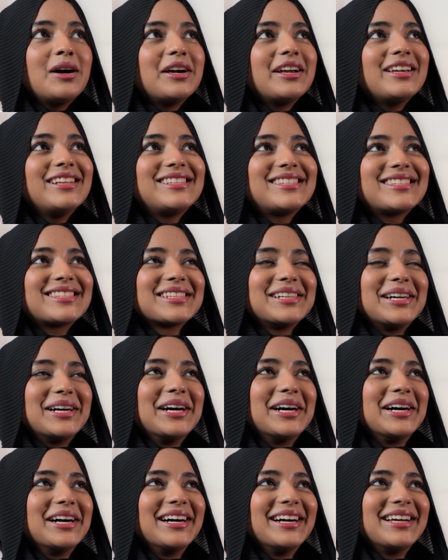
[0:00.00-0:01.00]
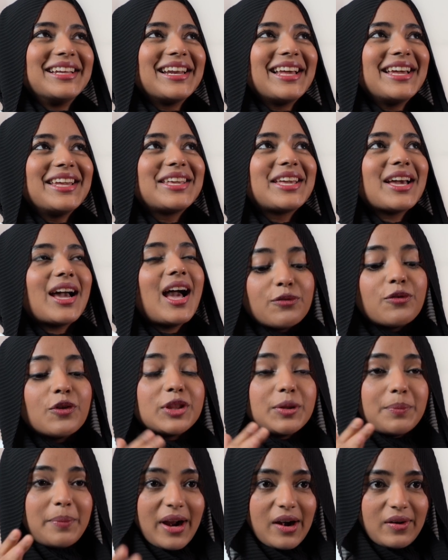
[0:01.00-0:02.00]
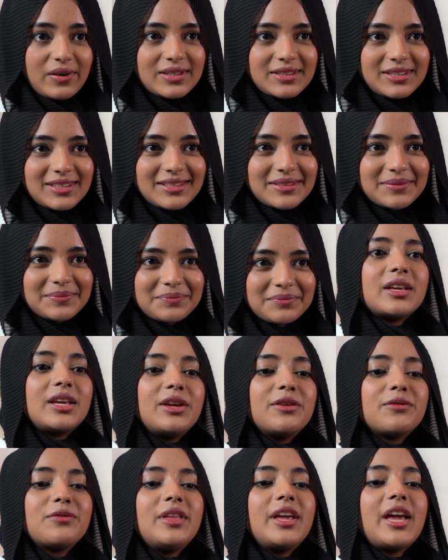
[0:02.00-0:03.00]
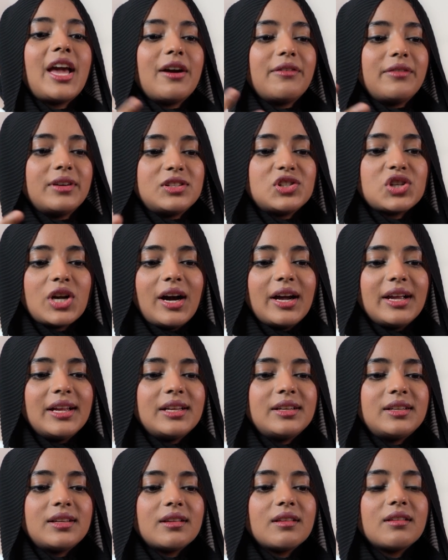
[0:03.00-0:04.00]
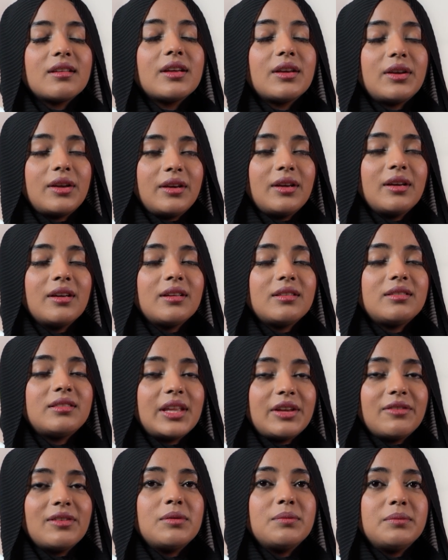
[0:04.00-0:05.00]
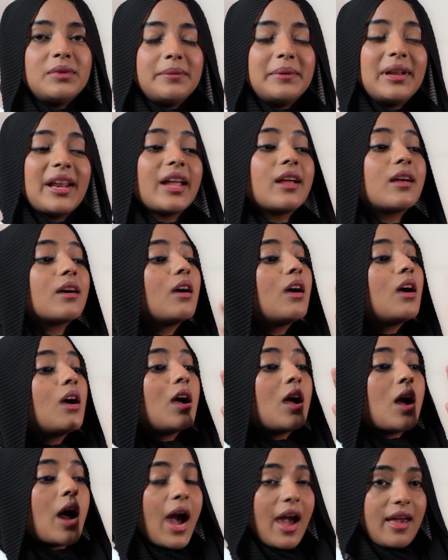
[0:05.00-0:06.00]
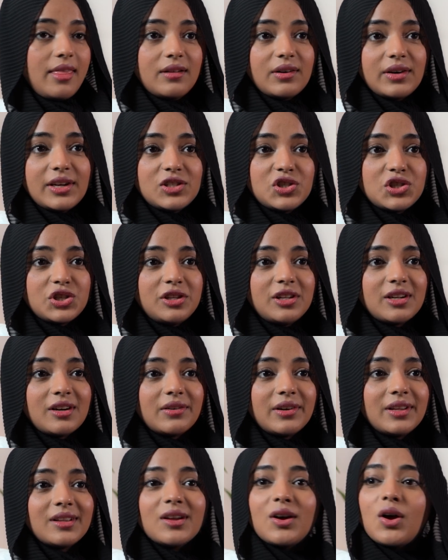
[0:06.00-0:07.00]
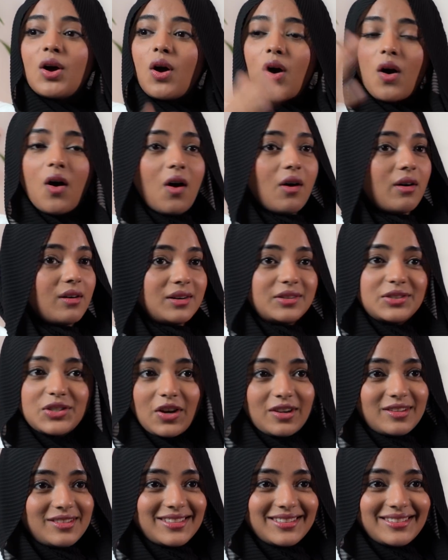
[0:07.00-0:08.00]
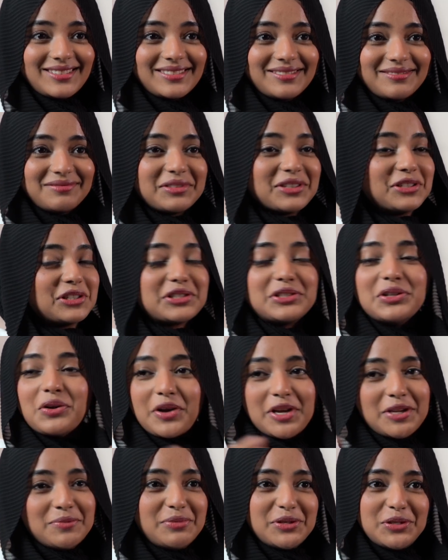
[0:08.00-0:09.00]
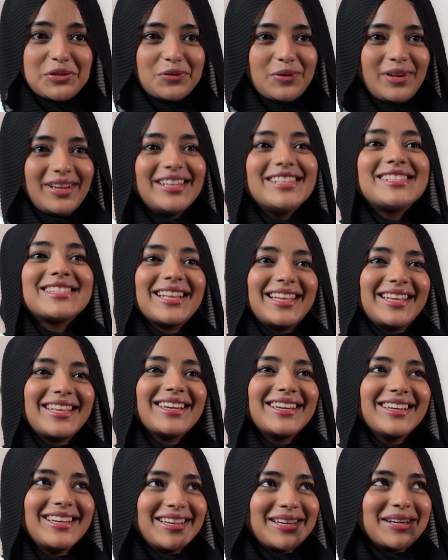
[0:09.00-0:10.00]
it's like for the parents. If they have a child, they will be like either engineering or doctor. There's no in between. It's like